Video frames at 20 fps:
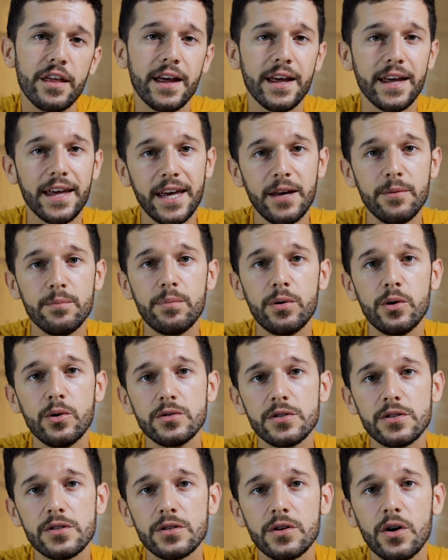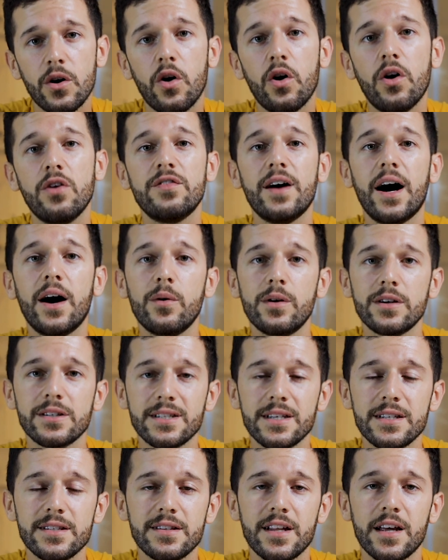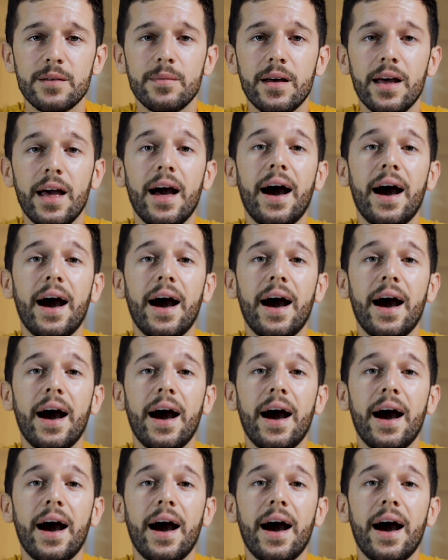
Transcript: the inputs of our system,